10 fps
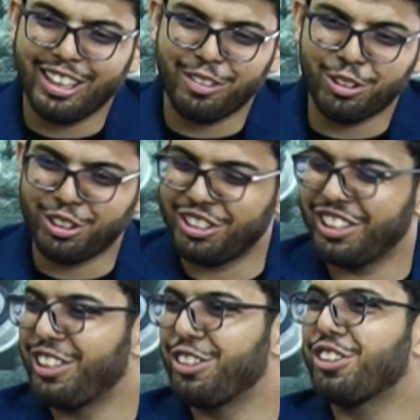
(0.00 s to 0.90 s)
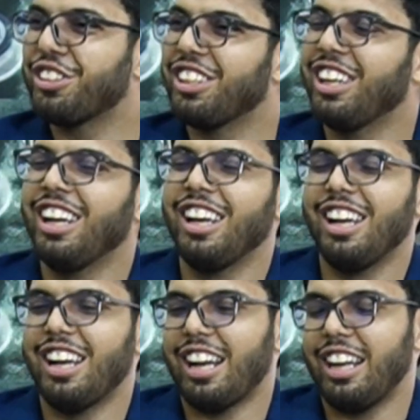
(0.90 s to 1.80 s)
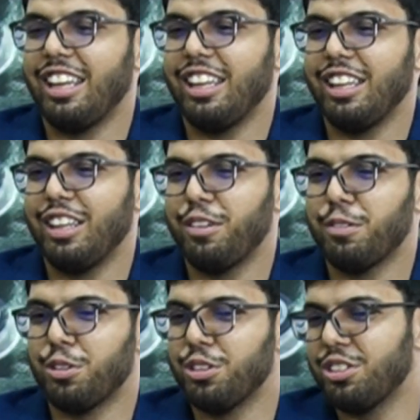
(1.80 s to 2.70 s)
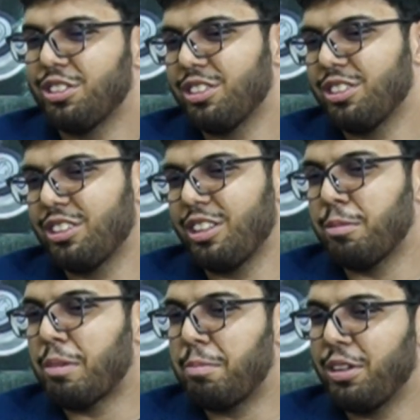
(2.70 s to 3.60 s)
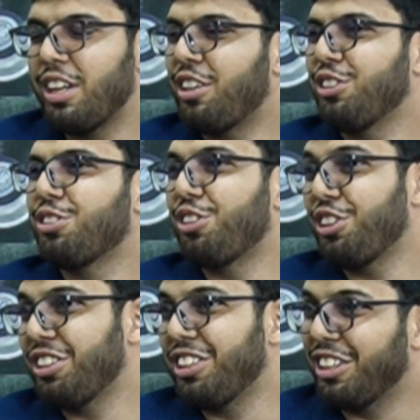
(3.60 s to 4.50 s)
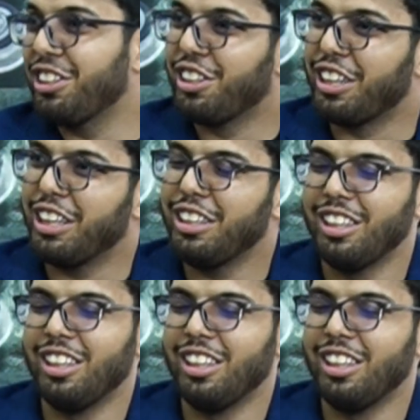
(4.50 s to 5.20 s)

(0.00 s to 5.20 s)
get what you're saying, doctor. I was in my pediatrics rotation in undergrad,